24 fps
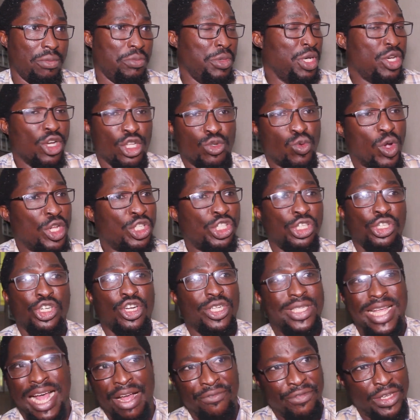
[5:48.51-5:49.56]
Because what you
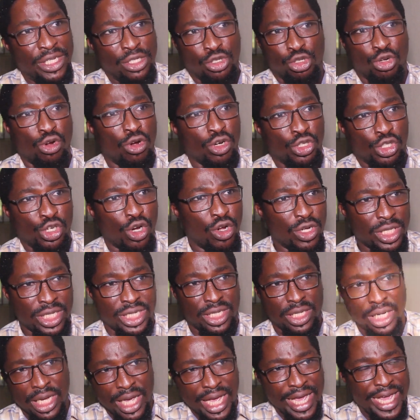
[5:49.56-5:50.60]
just have is
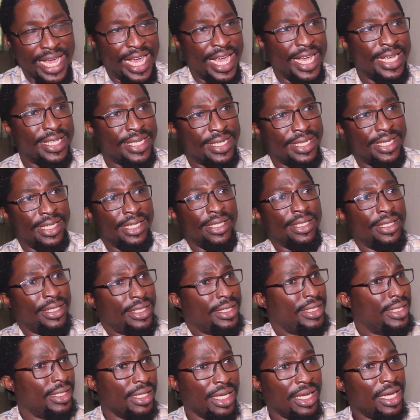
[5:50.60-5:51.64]
structures,
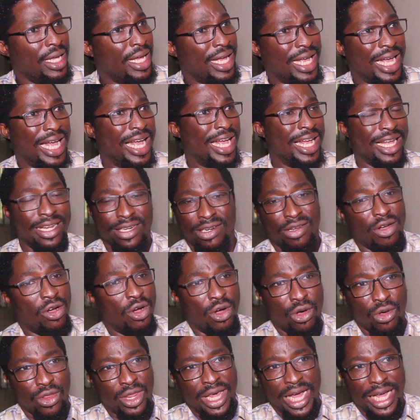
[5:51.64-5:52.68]
ACs, and
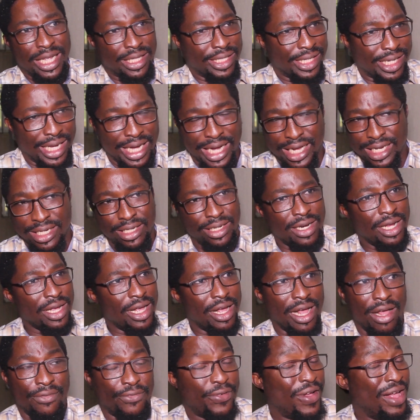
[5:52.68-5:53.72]
all that, and,
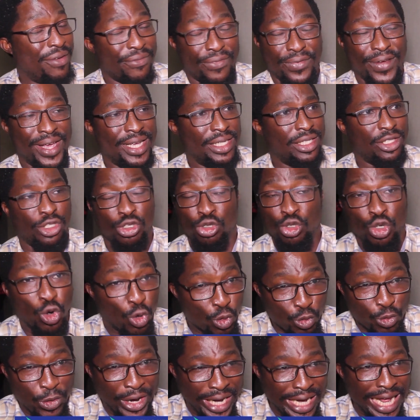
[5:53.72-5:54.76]
and fanfares. You
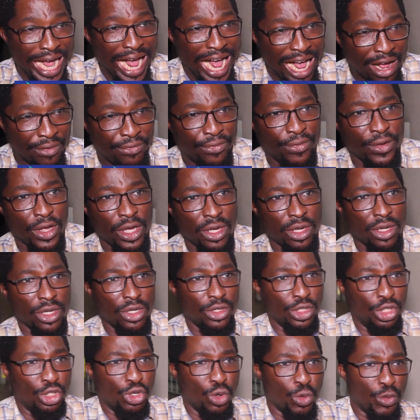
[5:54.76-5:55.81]
don't really have
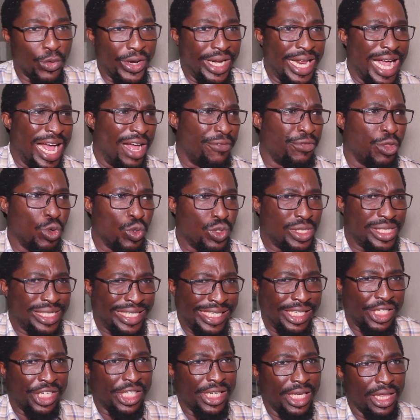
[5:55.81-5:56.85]
you don't really have those
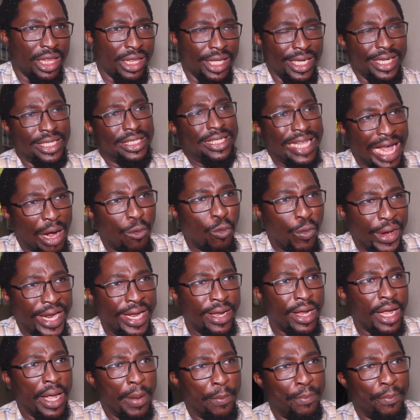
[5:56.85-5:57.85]
teaching things that we